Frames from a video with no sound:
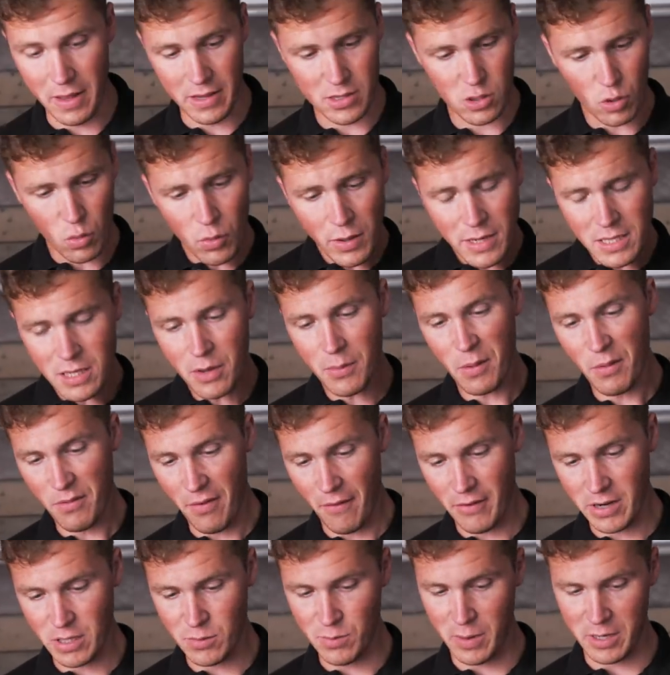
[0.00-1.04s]
there's always something
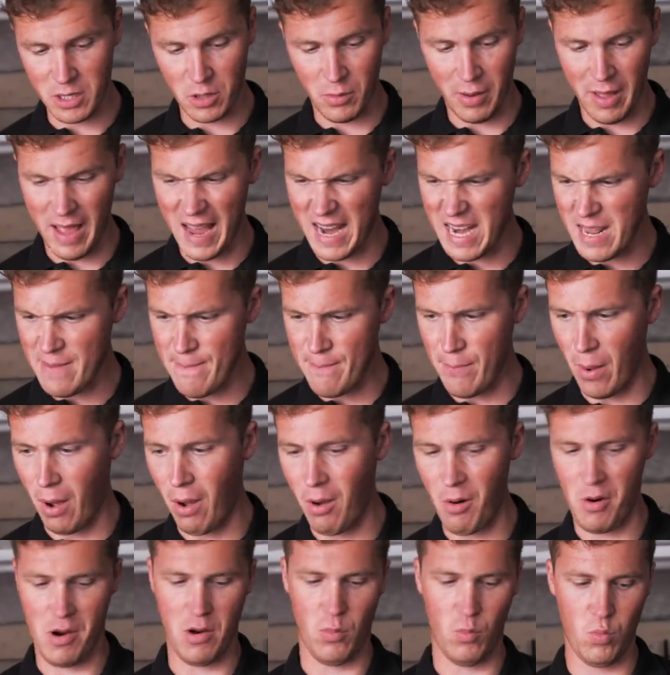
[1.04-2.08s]
very special about any
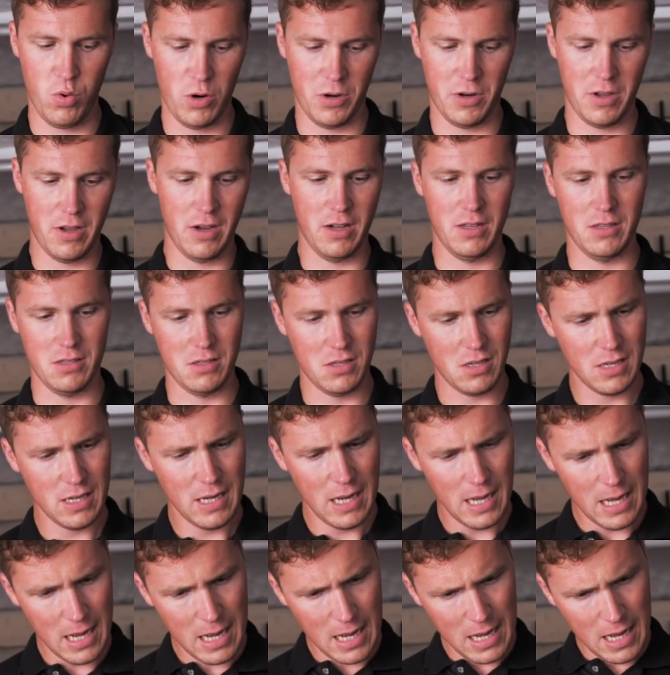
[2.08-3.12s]
barring wood guns.
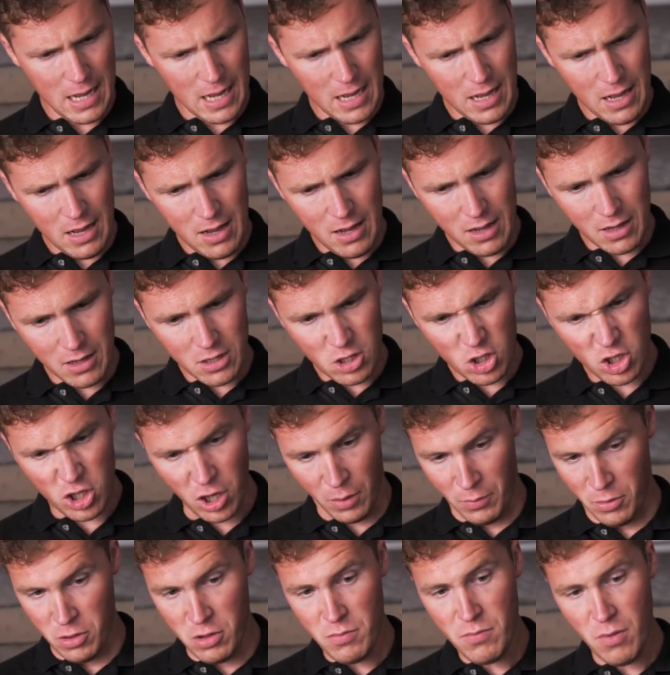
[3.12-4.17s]

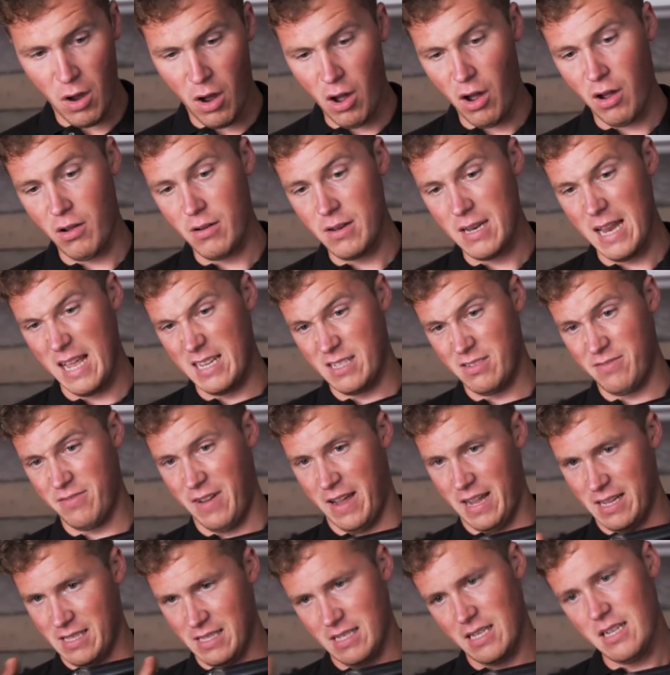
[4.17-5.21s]
Some of them are less
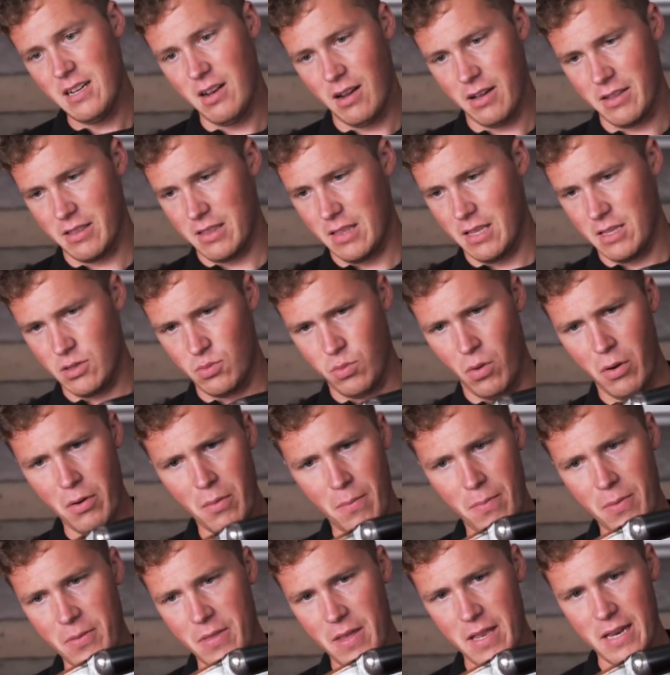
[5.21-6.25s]
fancy, like this
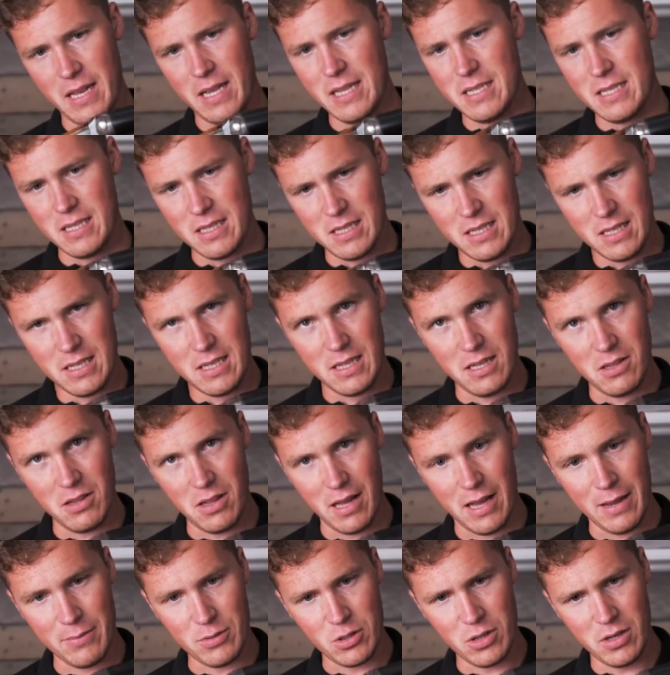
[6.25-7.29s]
one, but it is still
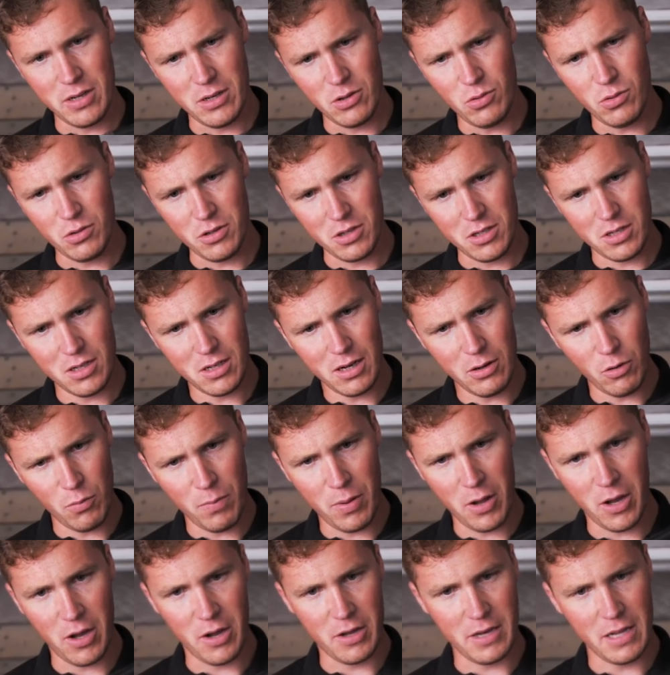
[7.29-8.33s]
absolutely gorgeous. It's a little
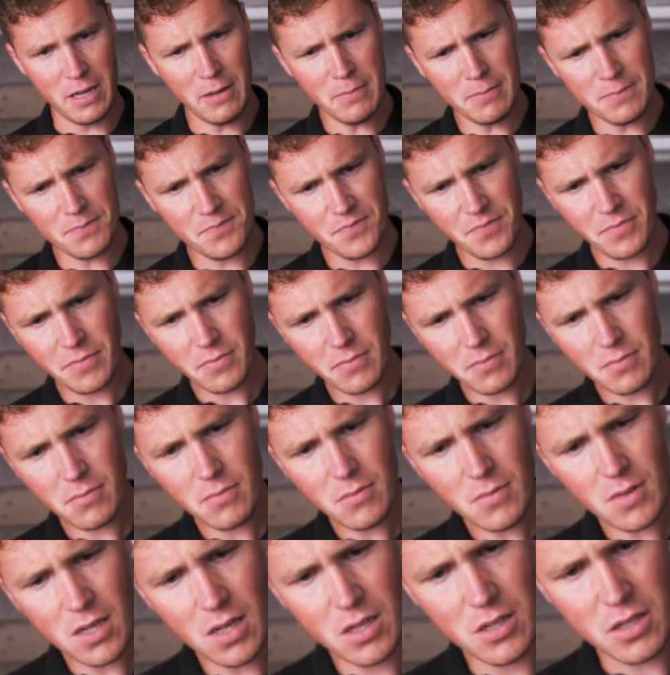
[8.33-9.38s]
purdy.
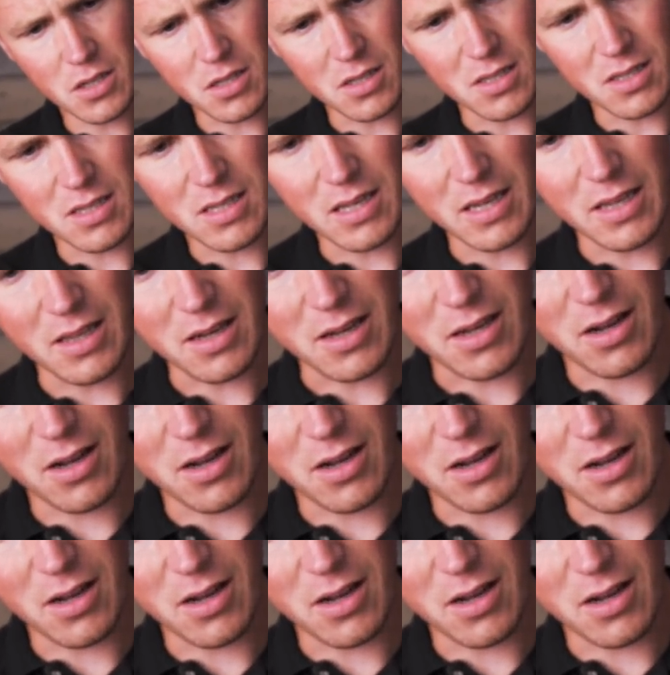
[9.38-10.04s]
You can see the